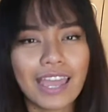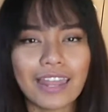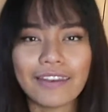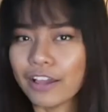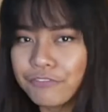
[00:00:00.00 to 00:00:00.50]

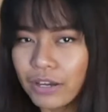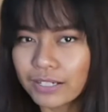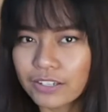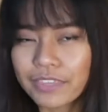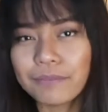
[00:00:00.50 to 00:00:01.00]
and I found
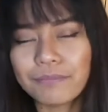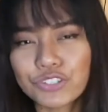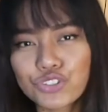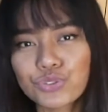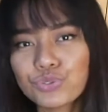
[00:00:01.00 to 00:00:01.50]
out that my
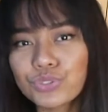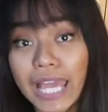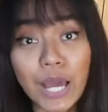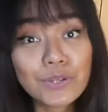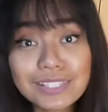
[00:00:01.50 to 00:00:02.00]
shoes
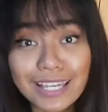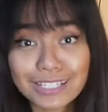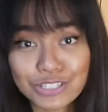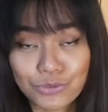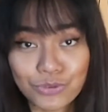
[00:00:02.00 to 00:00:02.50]
outside
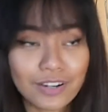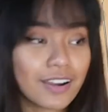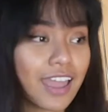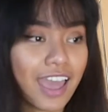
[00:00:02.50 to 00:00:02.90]
the door